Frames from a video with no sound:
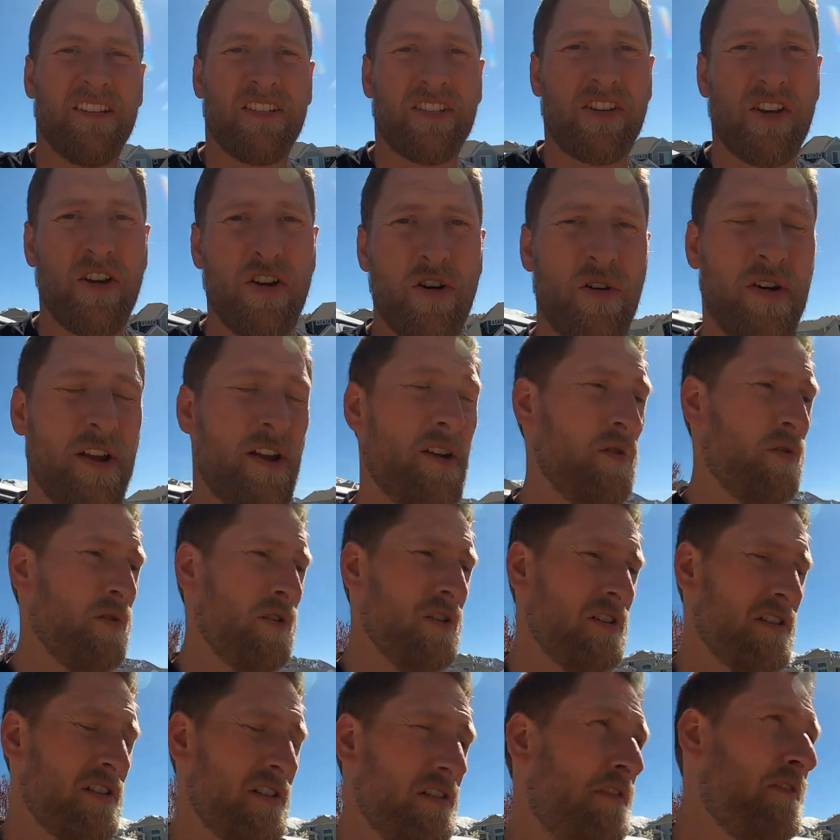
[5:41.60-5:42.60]
So in
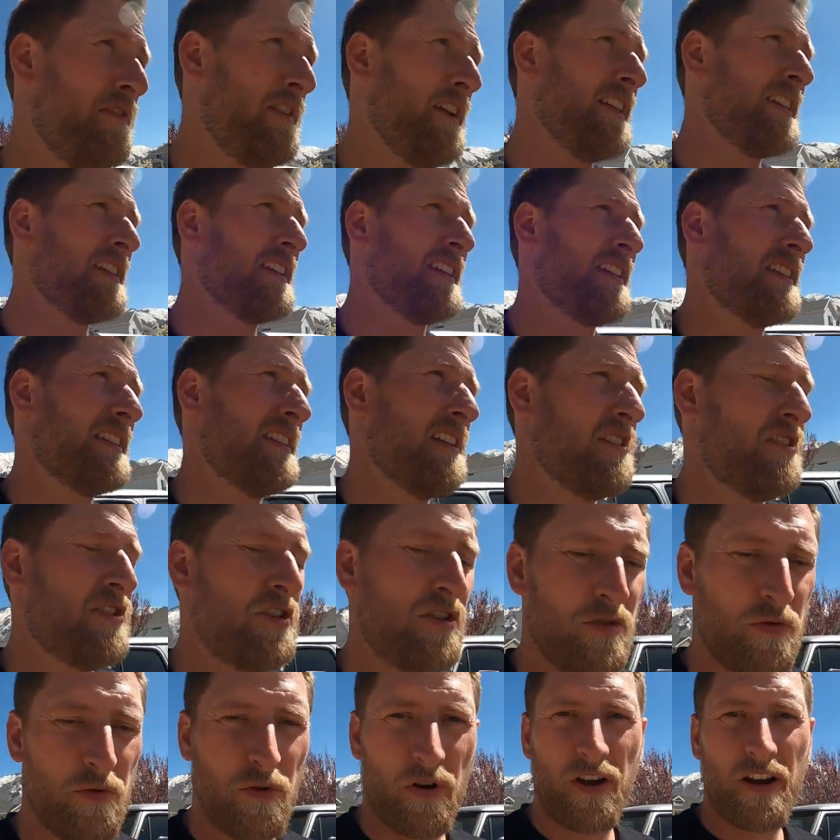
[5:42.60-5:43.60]
order to fix this
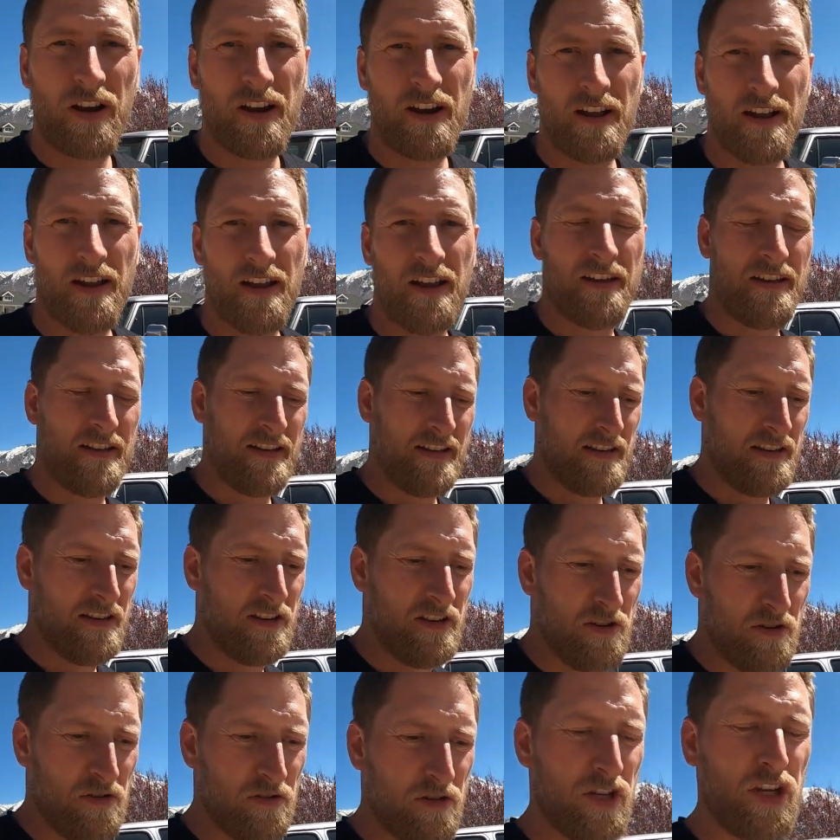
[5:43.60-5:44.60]
issue, we're gonna
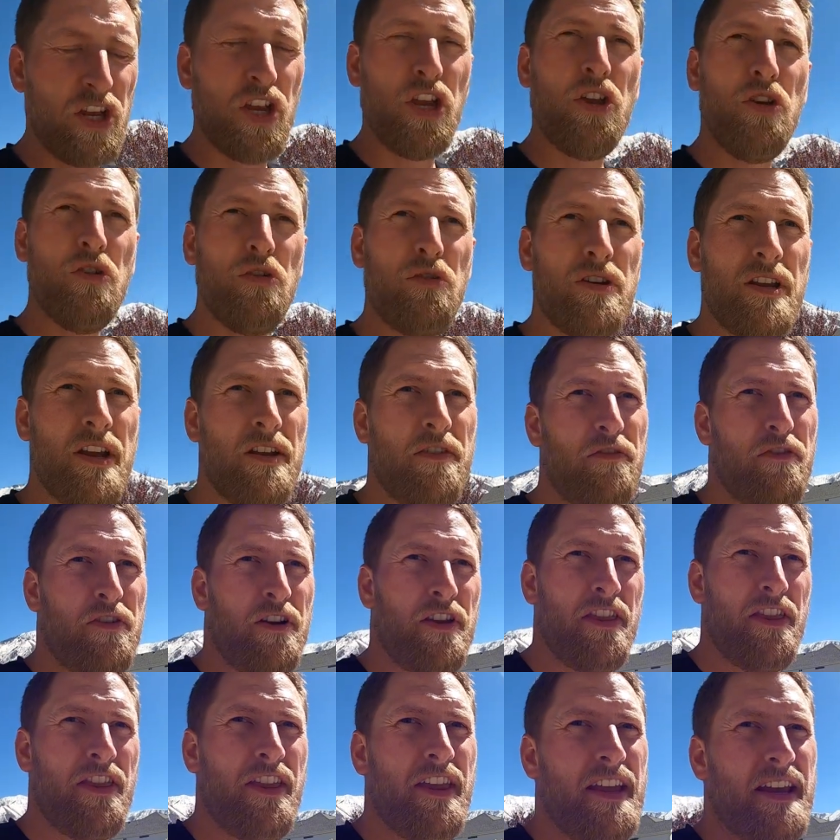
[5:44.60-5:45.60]
do two
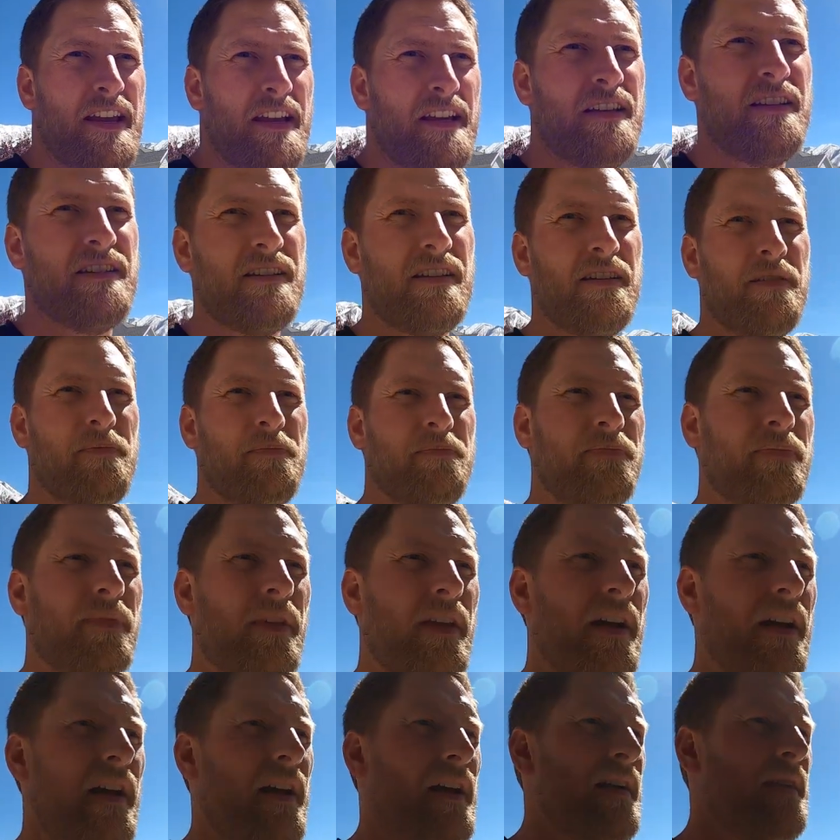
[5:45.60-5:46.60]
different things,
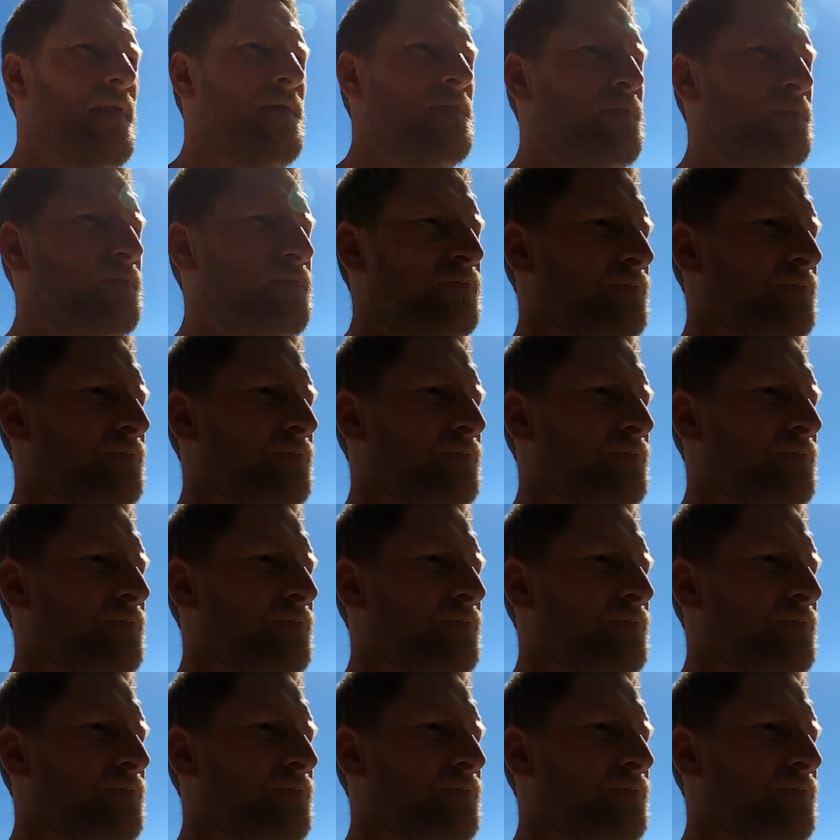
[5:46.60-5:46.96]
okay?